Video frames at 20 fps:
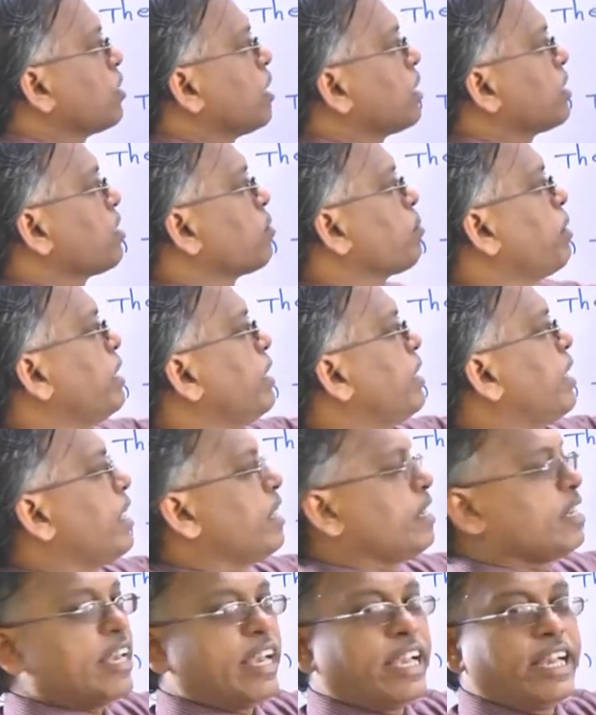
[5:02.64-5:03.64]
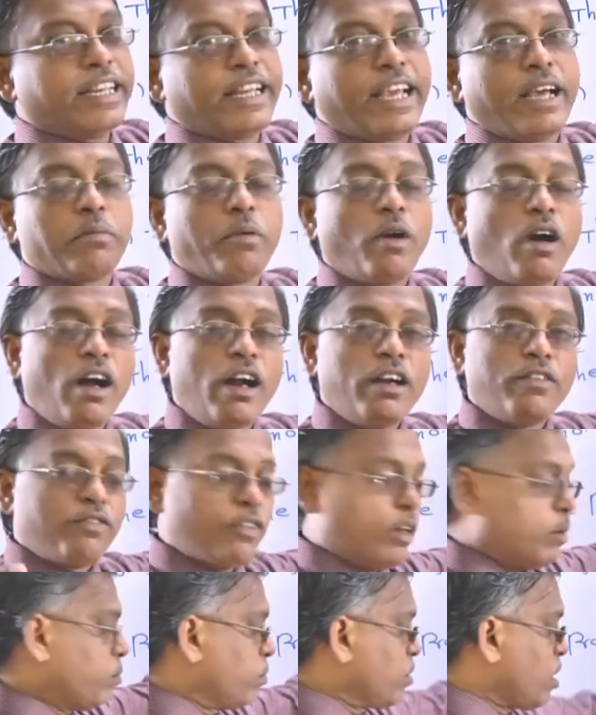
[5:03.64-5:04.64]
nothing but 88. Apart
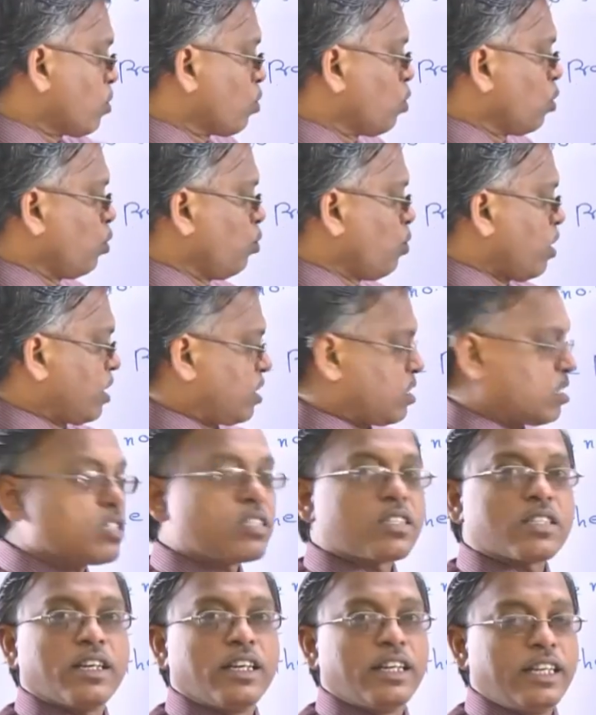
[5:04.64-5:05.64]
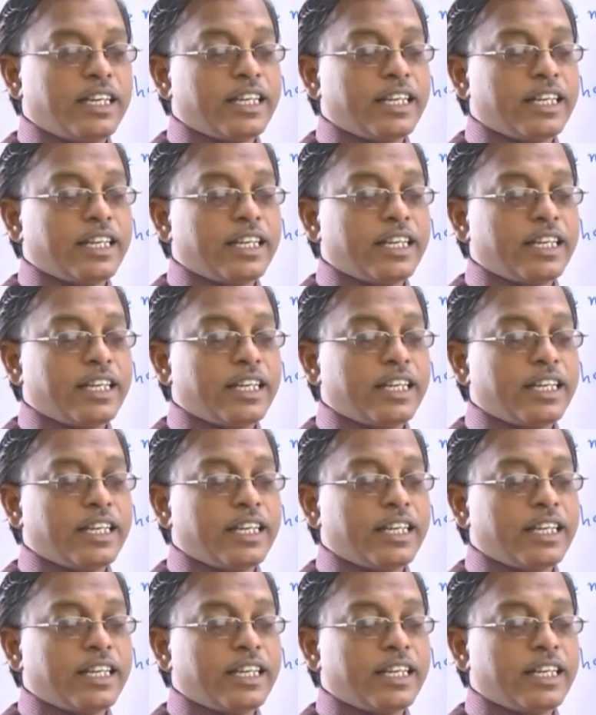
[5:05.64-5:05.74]
from the good ones,